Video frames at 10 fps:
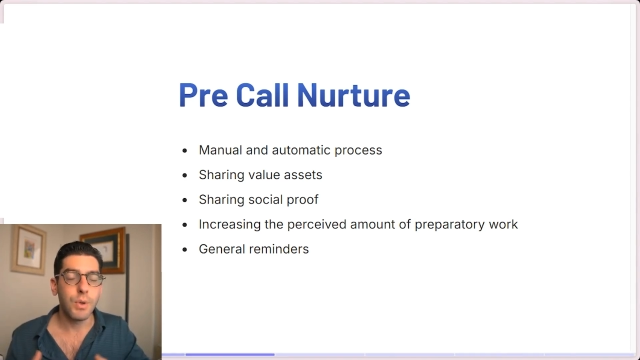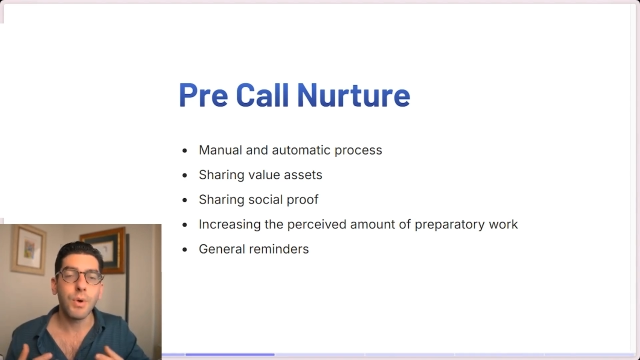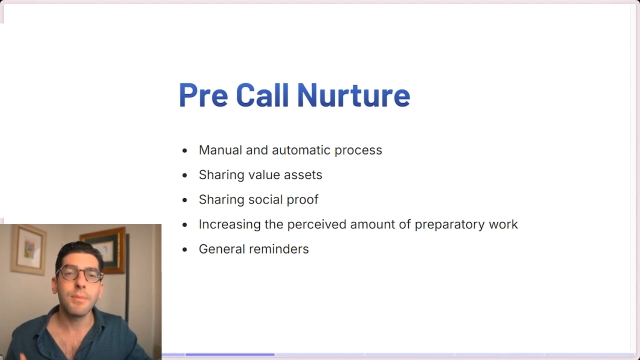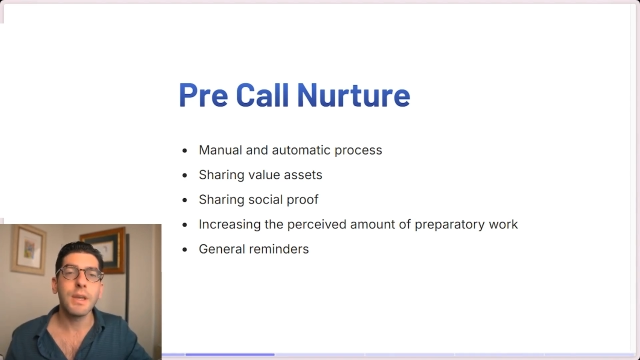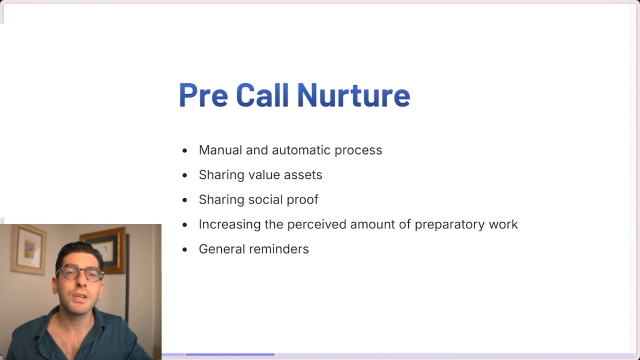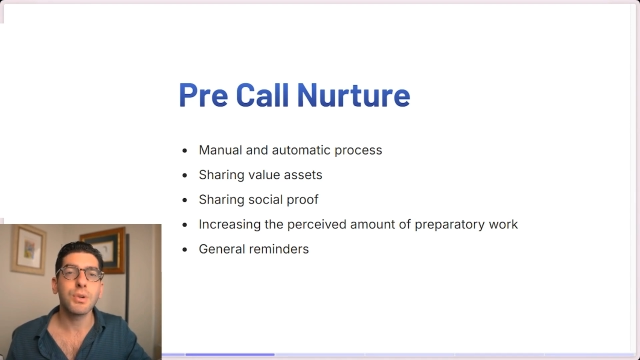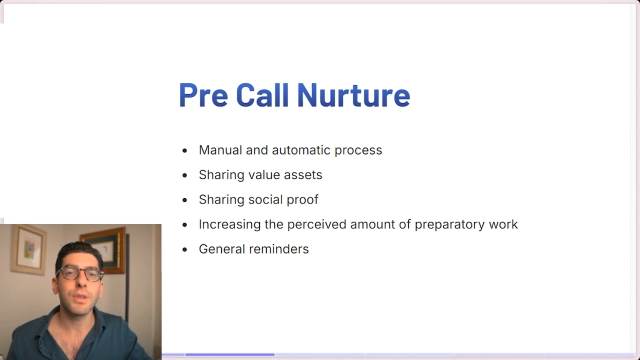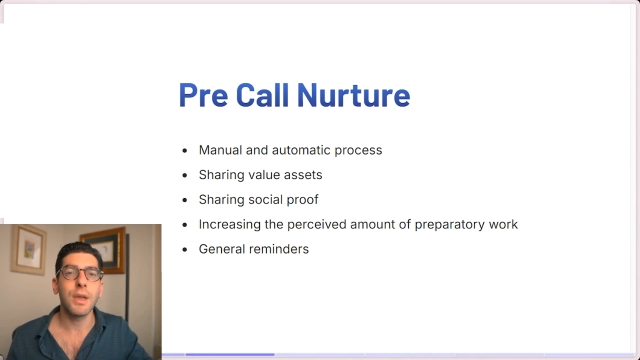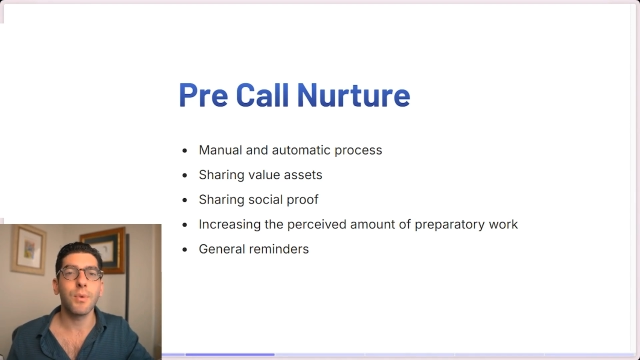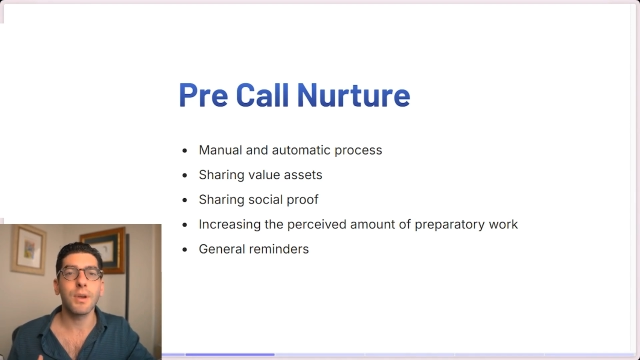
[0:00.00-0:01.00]
We want to make sure
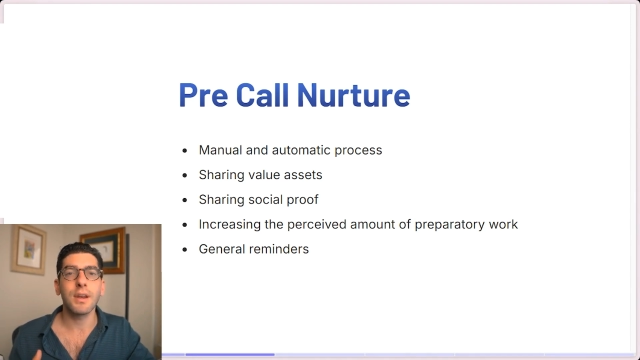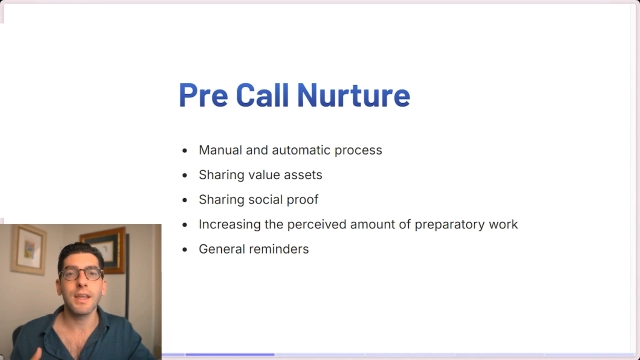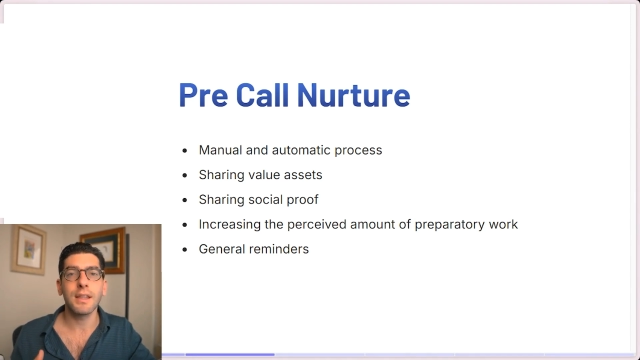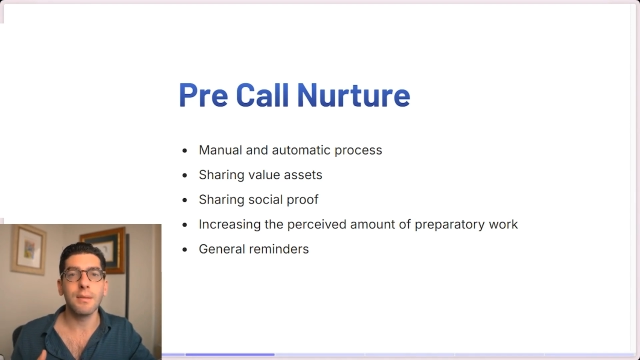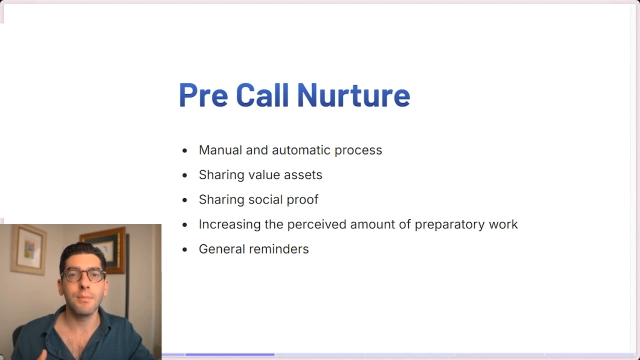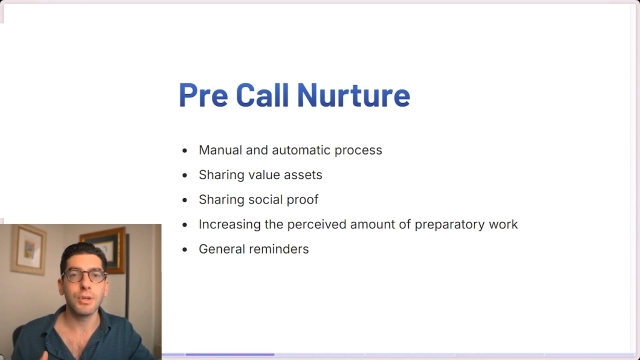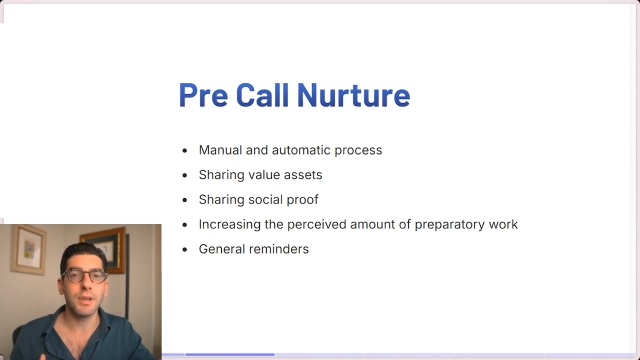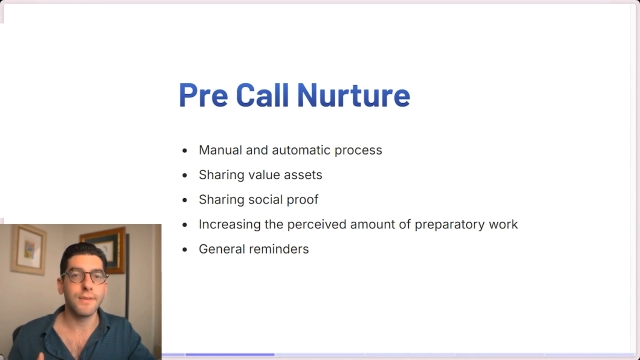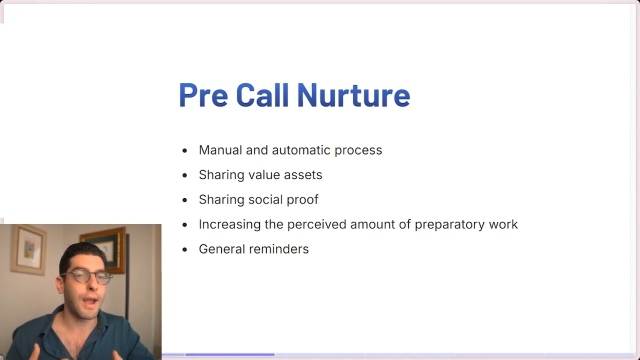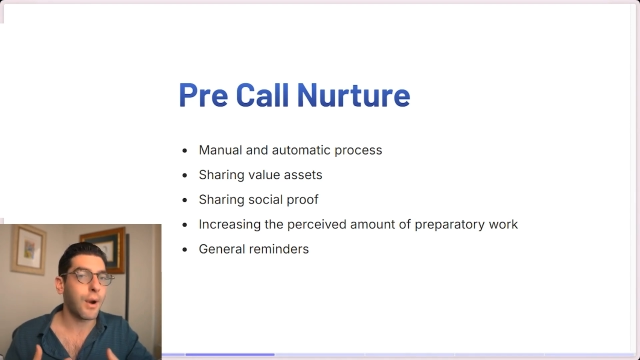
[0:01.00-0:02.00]
that we're going to get the most
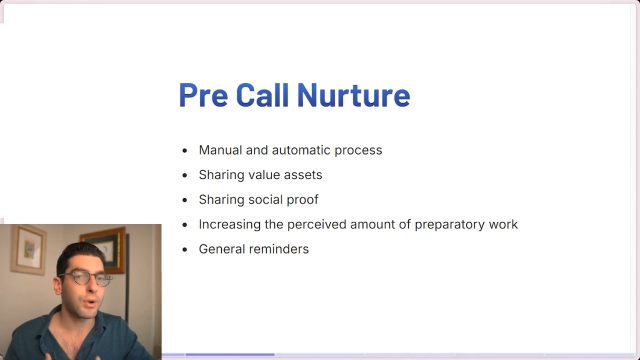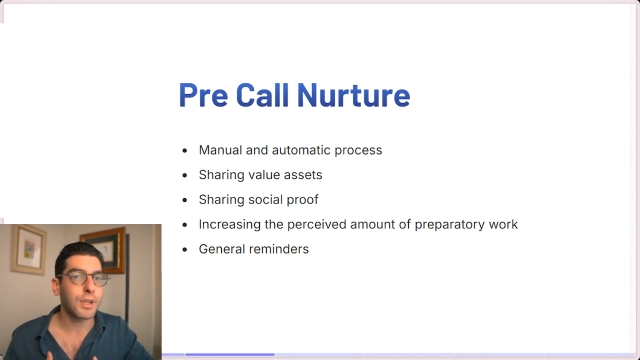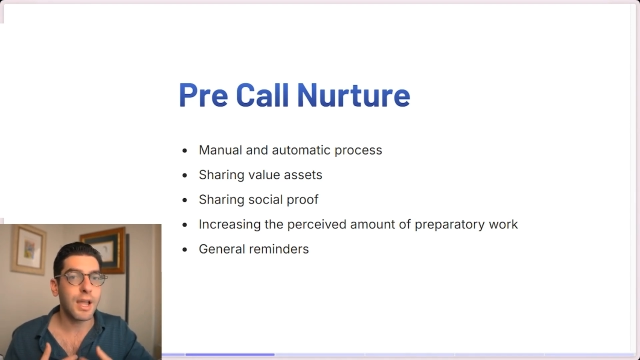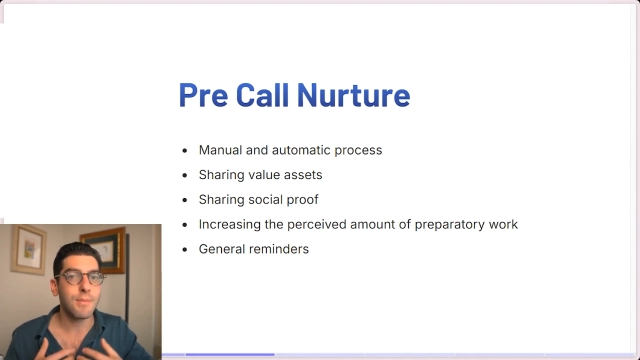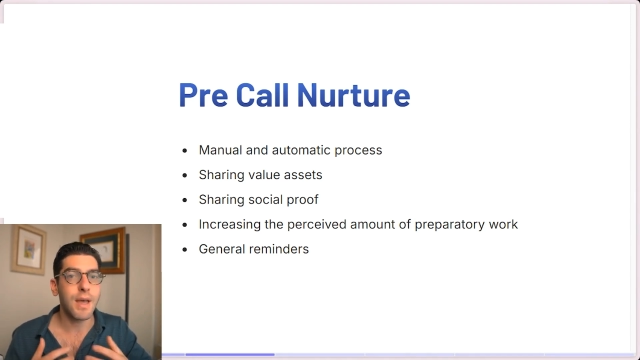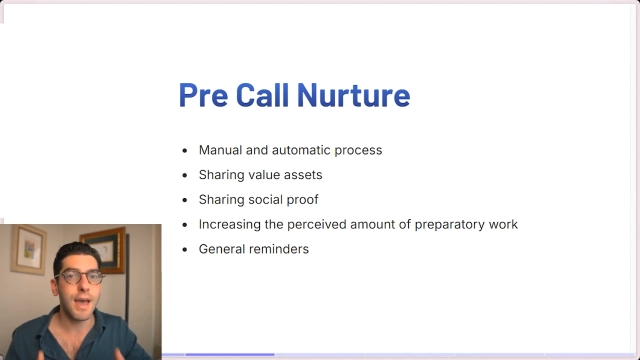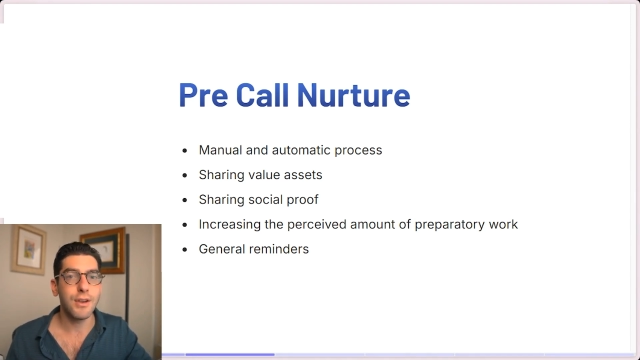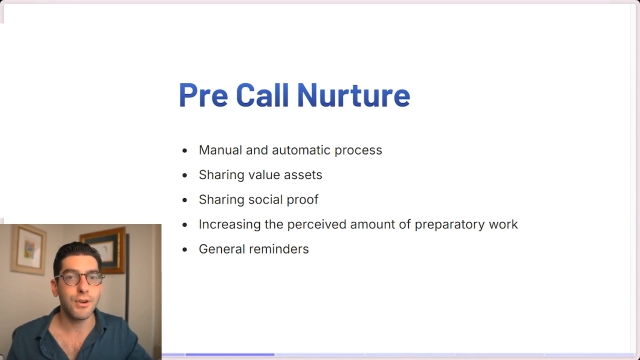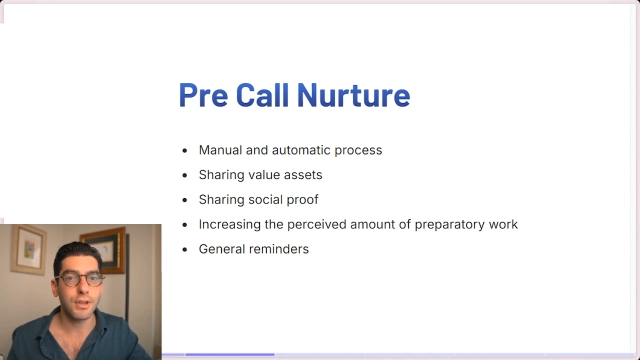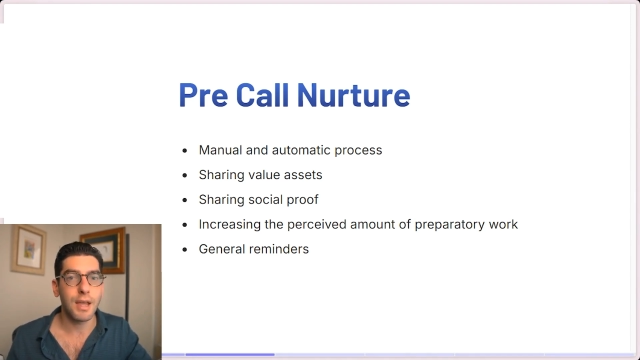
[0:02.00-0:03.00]
out of our time and
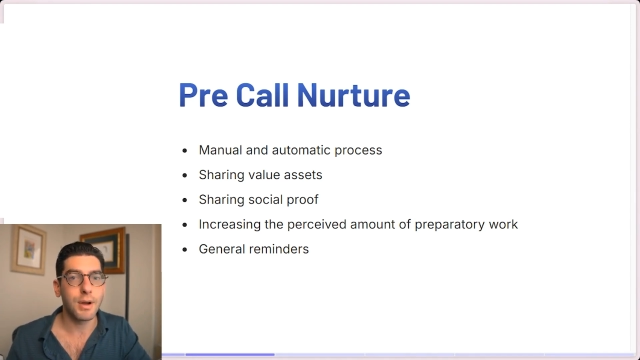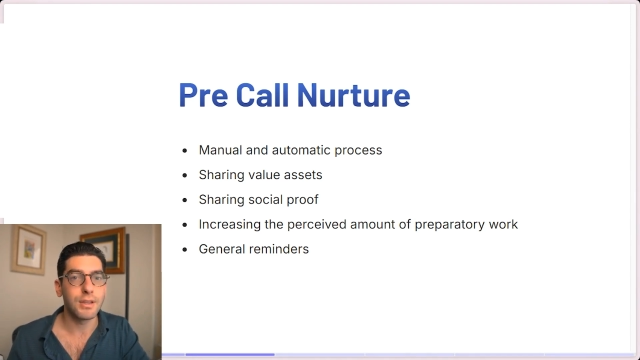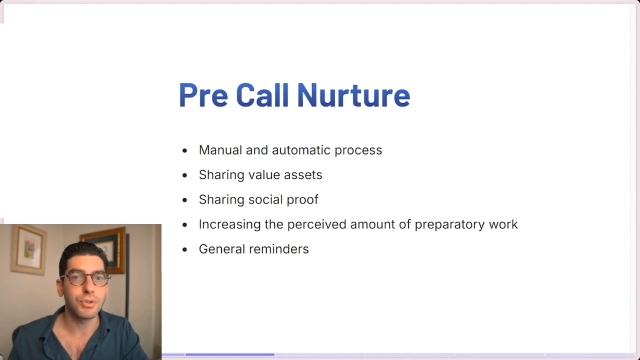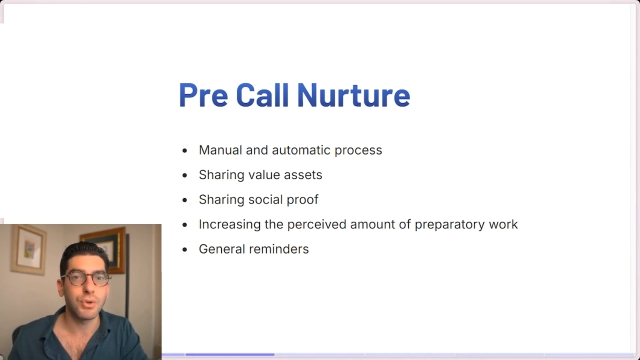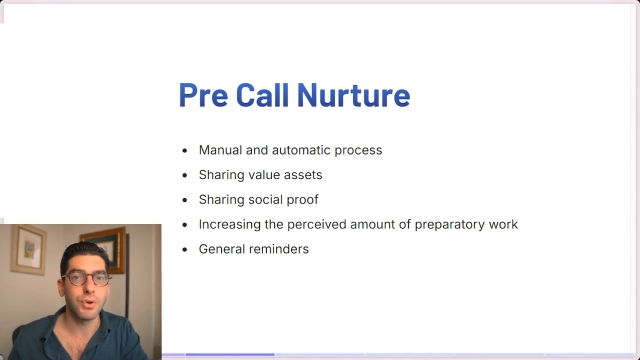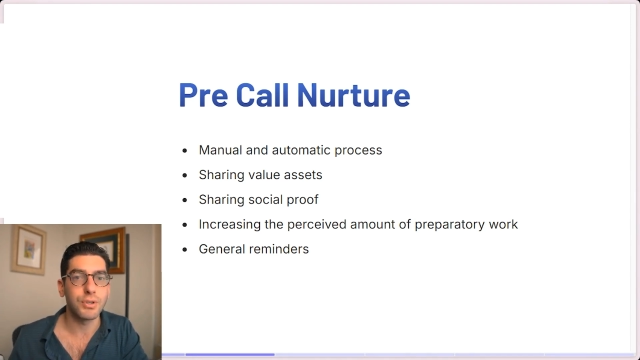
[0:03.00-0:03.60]
your time on this call.